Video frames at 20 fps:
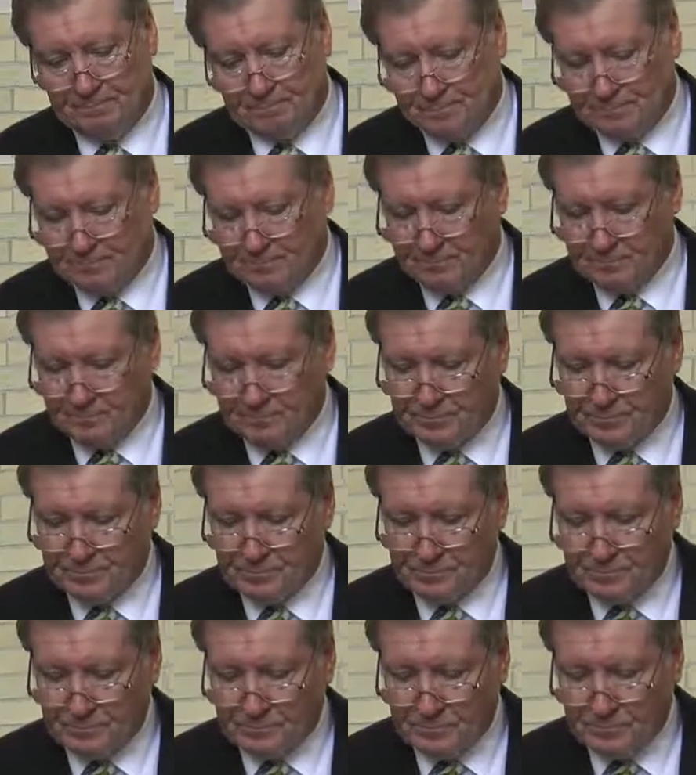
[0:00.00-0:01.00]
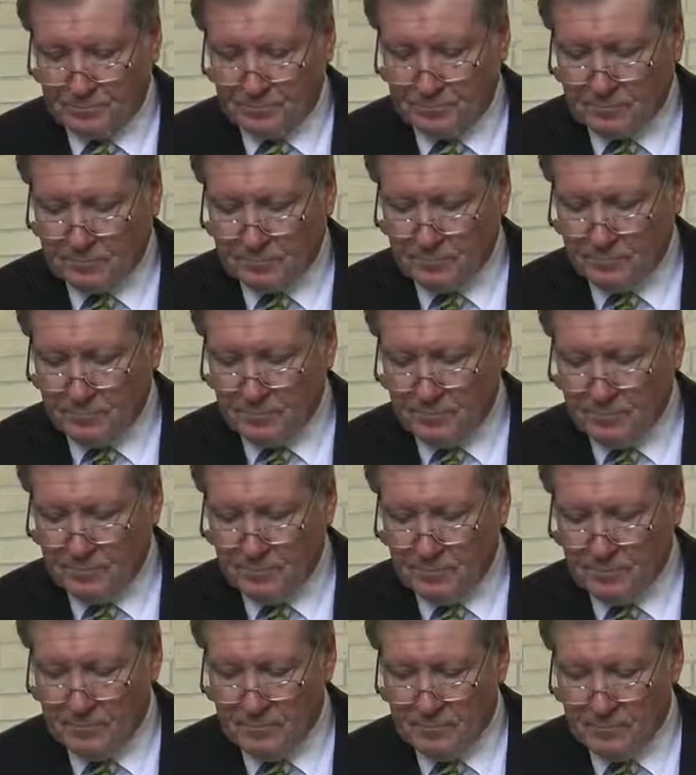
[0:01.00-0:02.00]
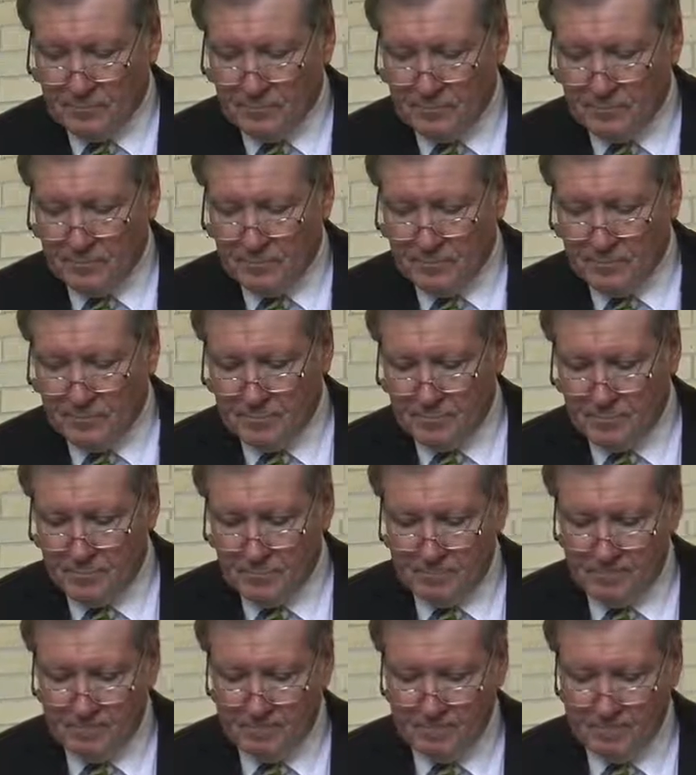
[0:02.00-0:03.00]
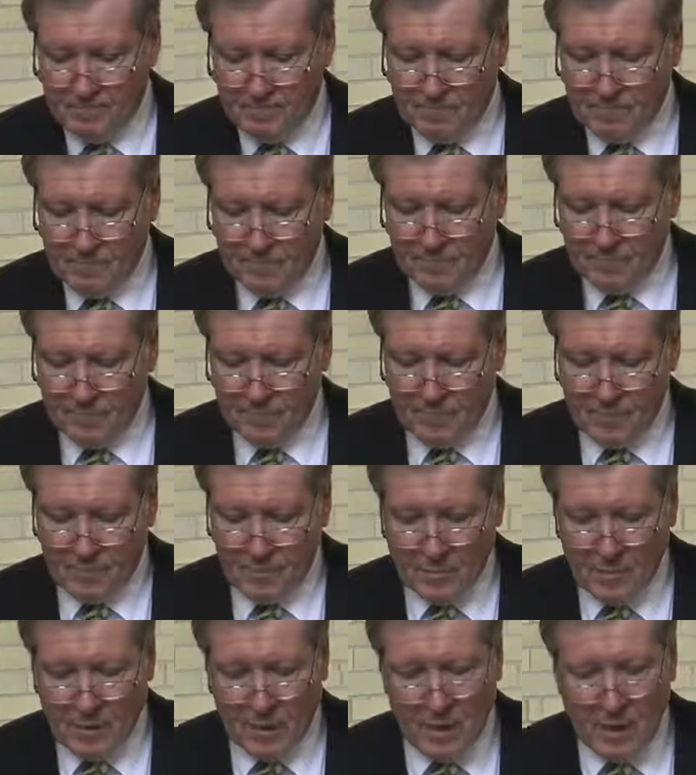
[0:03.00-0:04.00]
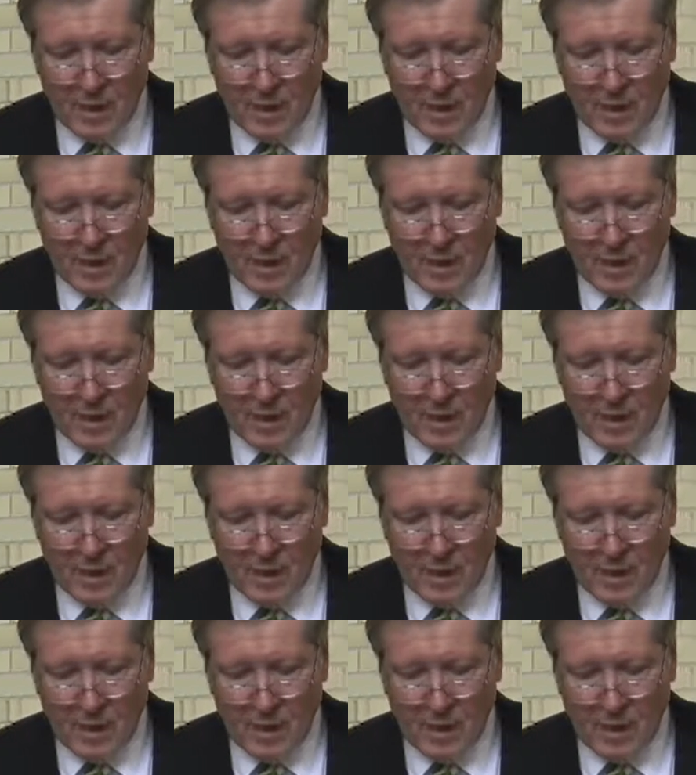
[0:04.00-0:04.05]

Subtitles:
Nothing is said.